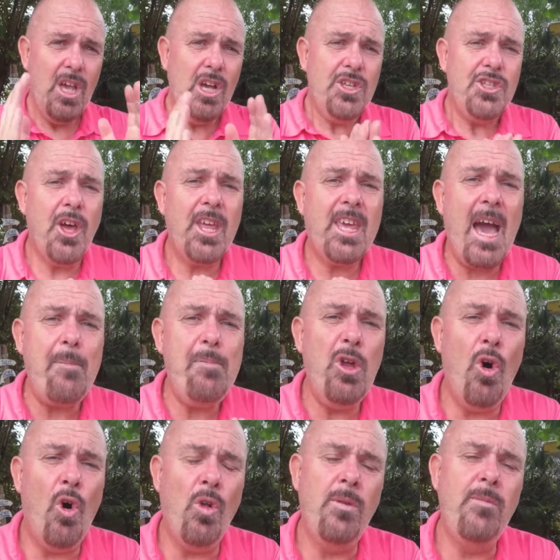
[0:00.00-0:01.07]
So to cap it
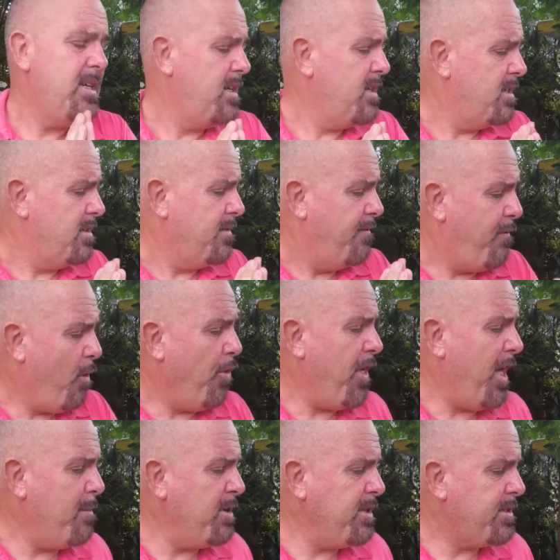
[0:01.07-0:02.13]
all, fourth
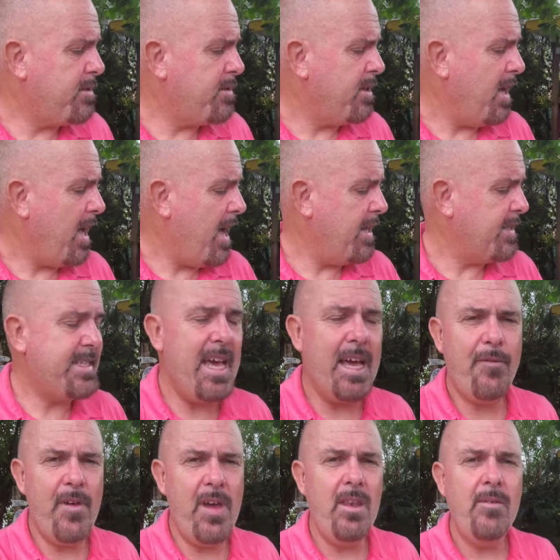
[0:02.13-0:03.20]
element, tech
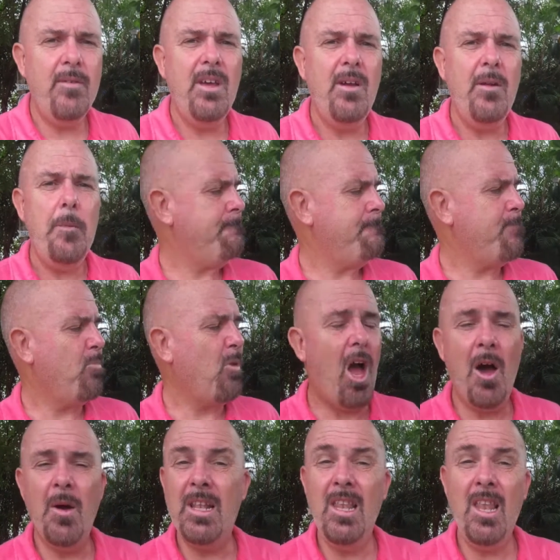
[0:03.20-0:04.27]
fin.
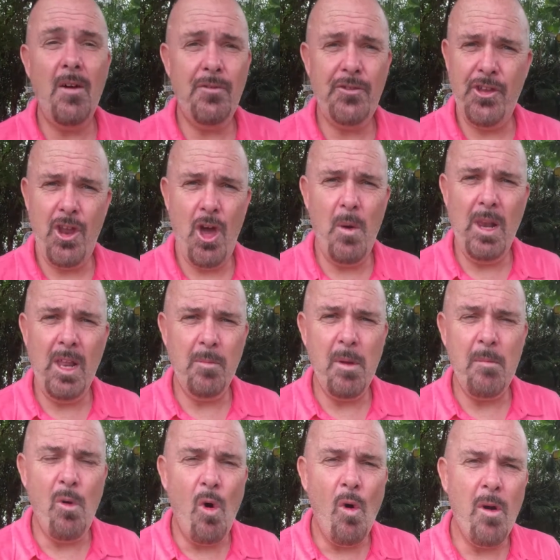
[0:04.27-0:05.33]
I'd love to know a little bit
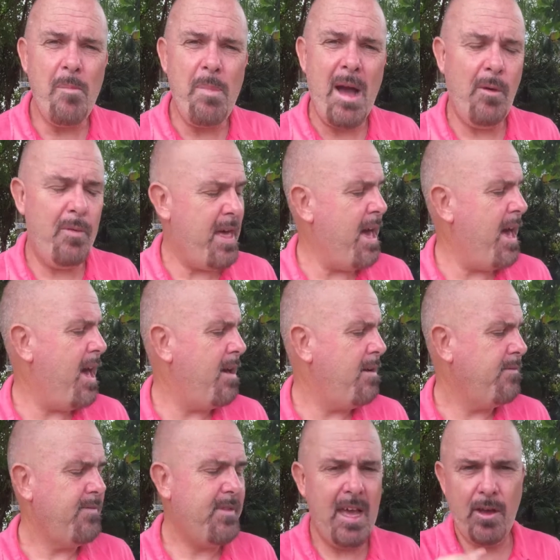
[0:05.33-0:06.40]
more about their
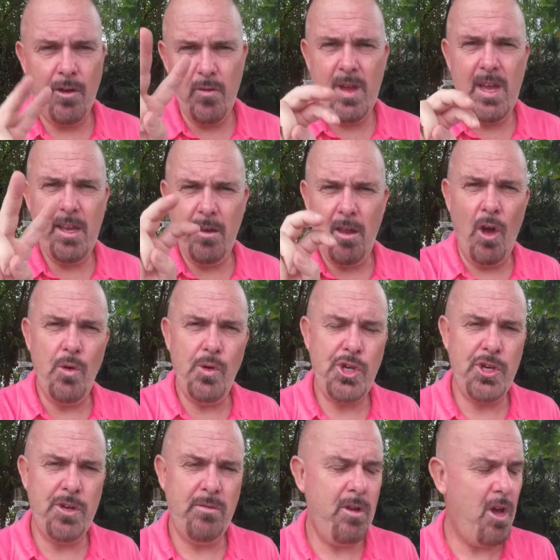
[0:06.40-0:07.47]
green
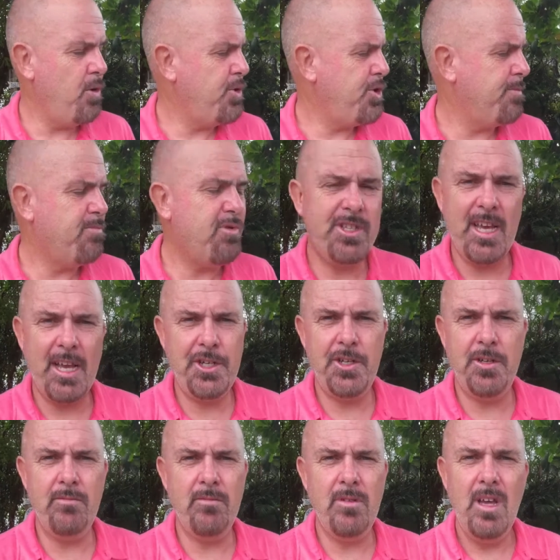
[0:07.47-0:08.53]
ocean
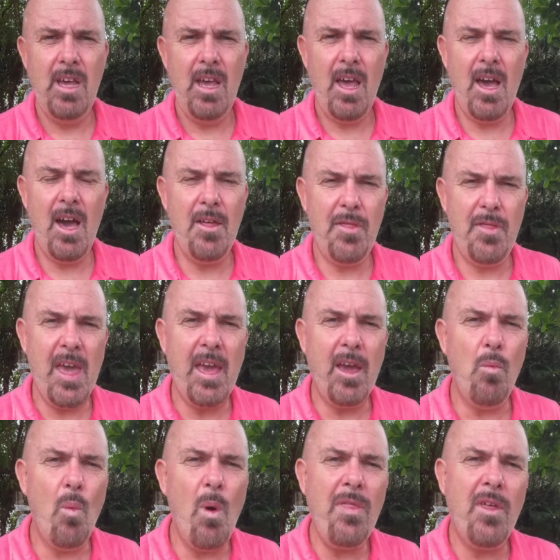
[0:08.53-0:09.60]
protection thing,
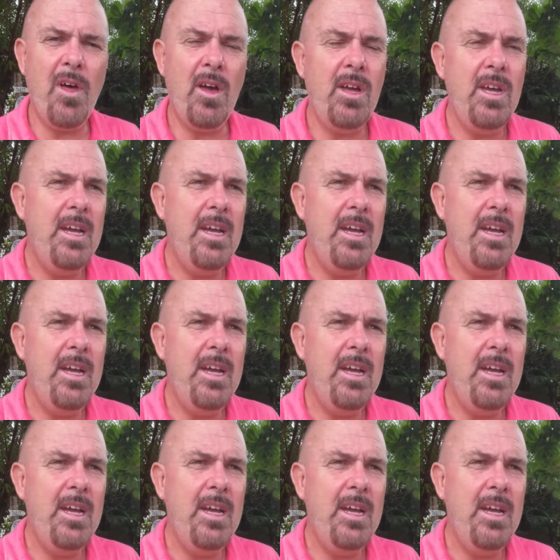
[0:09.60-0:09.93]
and whether